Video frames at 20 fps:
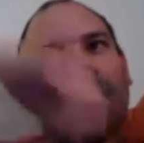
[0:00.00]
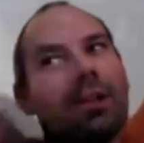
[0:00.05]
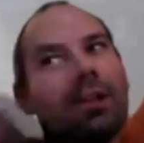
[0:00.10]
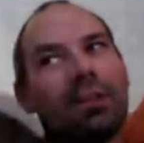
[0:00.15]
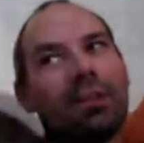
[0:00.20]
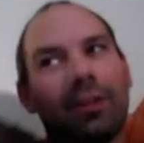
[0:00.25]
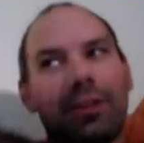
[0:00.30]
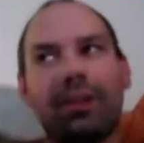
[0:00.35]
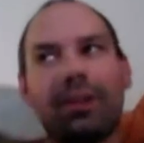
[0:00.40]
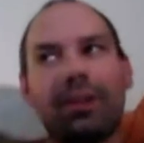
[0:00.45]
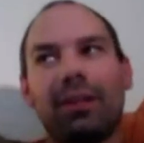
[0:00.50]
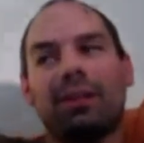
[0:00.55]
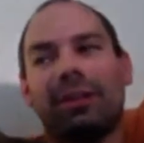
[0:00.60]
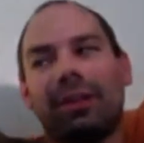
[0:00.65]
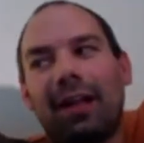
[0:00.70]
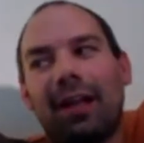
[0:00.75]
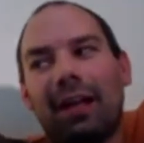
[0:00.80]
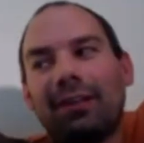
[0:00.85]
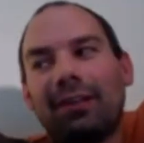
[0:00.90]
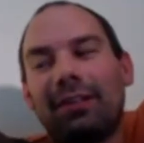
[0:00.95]
so there's
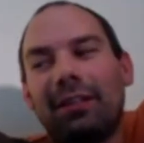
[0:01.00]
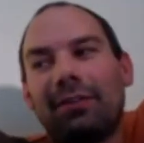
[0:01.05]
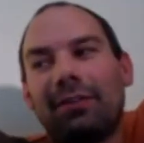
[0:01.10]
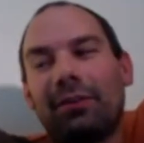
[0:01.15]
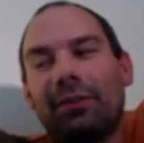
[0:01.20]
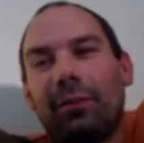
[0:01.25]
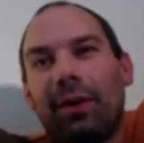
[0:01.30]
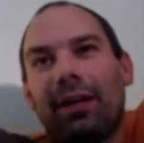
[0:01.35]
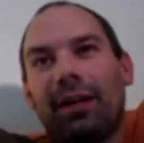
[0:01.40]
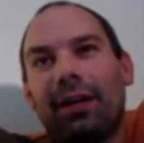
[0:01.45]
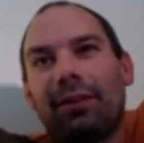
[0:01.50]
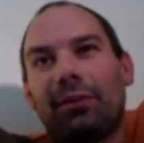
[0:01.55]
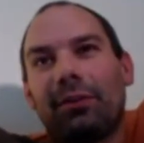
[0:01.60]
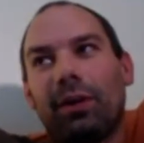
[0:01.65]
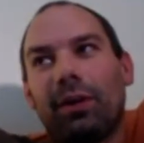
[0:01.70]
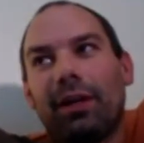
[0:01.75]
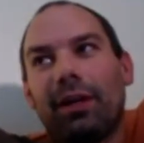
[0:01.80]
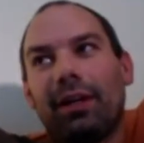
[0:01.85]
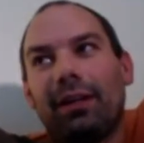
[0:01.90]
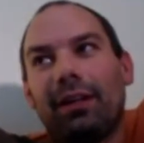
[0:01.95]
lots of different ways
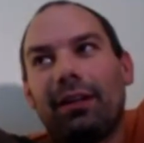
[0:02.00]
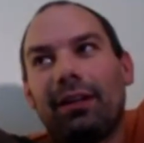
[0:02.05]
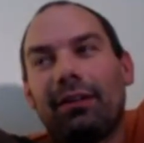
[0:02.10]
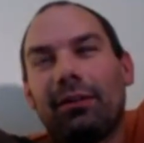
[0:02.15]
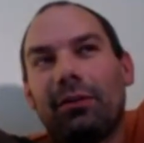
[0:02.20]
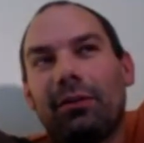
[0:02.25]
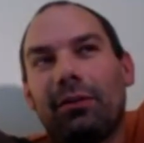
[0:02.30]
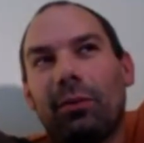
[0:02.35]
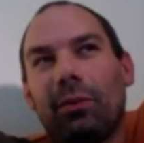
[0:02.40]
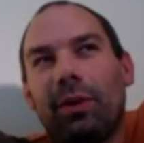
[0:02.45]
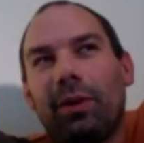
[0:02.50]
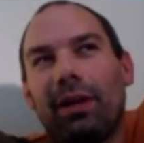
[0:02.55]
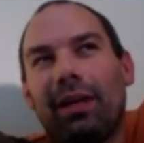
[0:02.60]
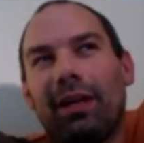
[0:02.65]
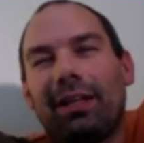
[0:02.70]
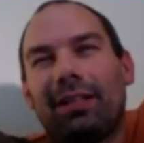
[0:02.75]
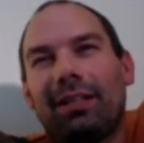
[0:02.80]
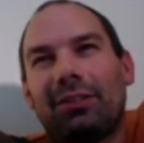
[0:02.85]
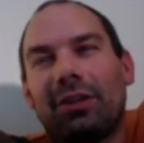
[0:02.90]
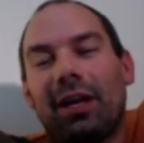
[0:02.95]
we
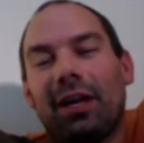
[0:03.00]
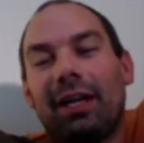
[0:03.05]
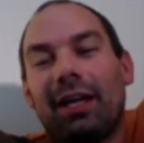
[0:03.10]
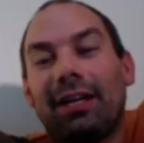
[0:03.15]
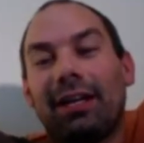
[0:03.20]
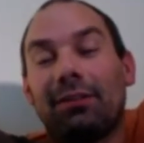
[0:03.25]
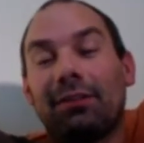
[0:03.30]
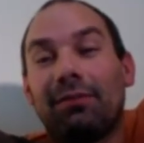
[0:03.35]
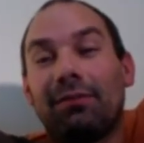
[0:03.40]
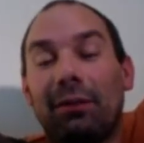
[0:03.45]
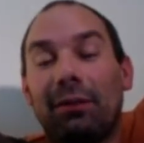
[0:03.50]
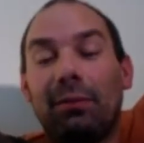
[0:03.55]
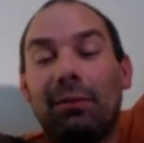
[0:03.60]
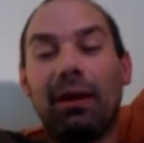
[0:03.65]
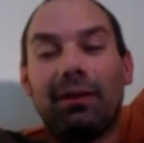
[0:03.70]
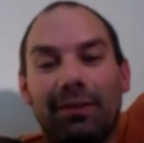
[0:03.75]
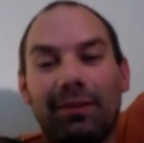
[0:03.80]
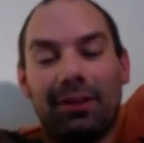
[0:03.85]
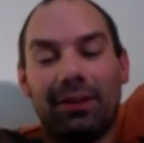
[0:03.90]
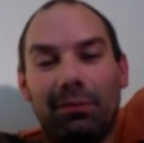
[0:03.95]
try to get some feedback
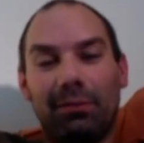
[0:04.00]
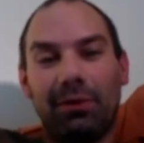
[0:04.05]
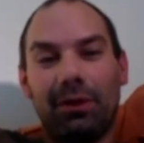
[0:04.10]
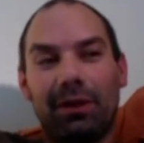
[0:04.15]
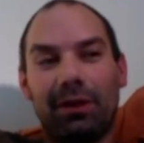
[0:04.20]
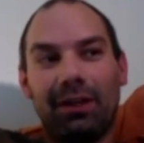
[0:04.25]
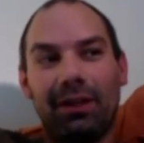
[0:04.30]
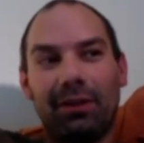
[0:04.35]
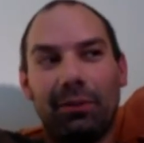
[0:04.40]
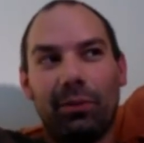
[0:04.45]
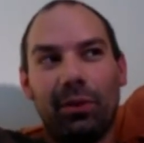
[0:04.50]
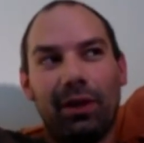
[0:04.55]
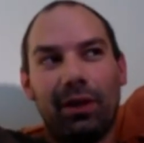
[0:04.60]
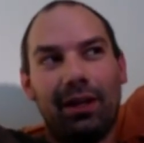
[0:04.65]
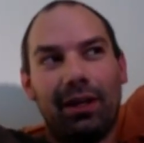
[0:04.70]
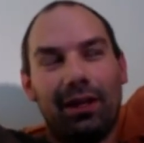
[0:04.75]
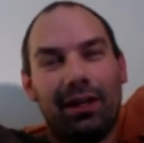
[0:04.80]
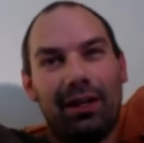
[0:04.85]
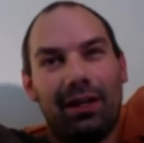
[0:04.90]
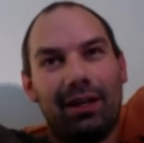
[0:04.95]
from the community.
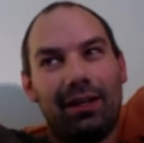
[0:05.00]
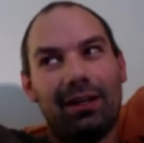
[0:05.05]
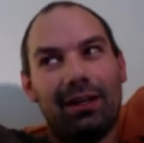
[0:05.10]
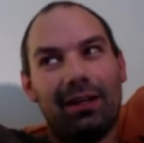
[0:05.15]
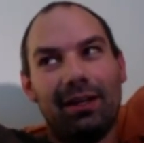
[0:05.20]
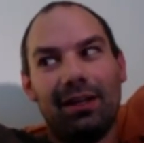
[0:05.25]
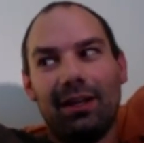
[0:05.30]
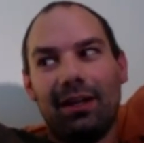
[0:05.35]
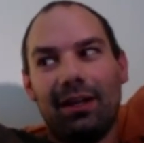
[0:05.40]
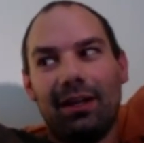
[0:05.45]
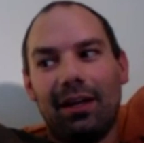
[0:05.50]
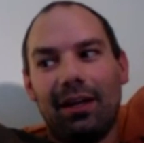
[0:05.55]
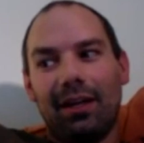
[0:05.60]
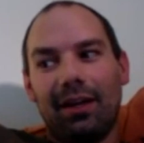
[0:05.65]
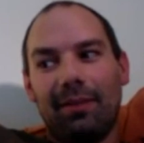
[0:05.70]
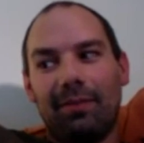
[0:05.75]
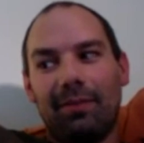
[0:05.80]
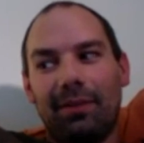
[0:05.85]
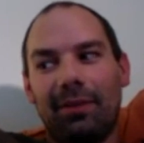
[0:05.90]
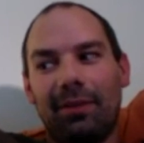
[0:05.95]

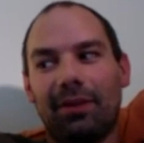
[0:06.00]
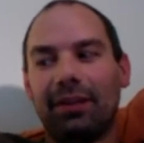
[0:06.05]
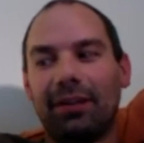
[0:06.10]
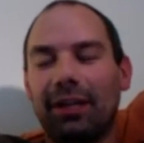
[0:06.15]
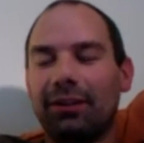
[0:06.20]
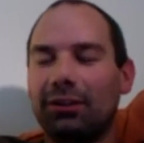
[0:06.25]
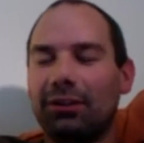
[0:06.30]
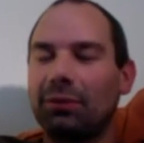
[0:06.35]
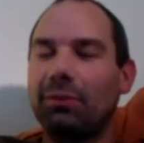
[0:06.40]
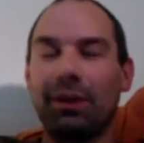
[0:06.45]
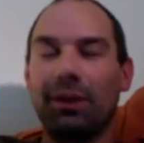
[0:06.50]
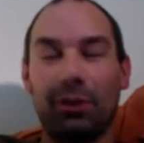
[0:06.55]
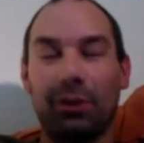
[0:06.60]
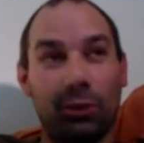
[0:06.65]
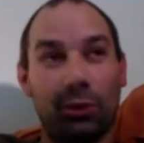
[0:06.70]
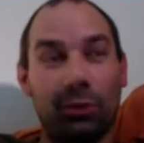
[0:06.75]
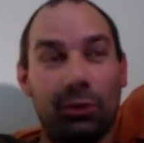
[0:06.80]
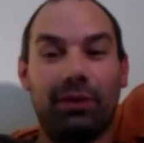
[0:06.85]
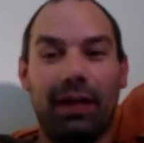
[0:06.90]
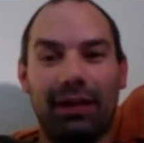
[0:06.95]
There's so many
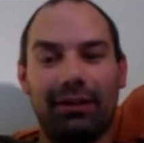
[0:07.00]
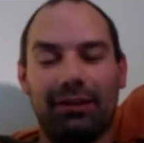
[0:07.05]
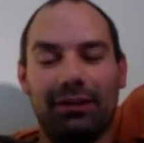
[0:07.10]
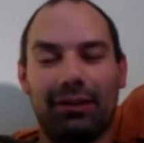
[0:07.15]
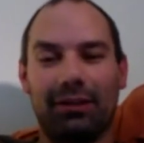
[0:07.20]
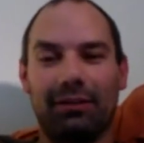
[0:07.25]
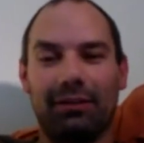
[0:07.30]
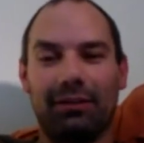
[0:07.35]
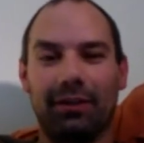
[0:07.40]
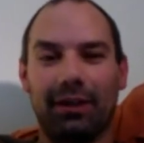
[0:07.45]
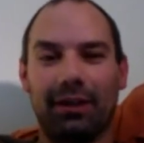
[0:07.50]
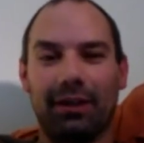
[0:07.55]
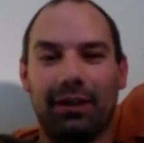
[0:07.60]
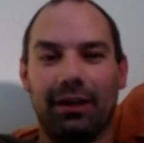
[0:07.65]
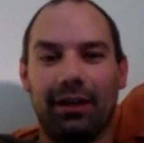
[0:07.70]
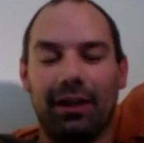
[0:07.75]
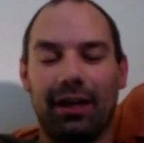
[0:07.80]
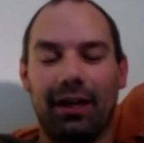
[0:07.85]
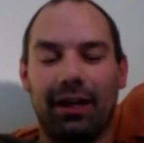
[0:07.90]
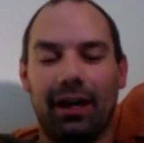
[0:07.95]
cool places on
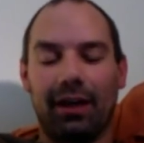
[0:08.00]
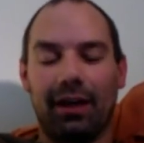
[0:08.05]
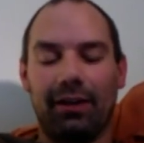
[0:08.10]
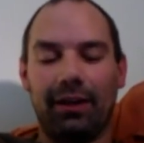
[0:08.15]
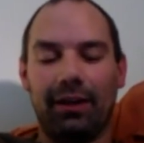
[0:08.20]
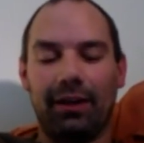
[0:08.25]
Flickr.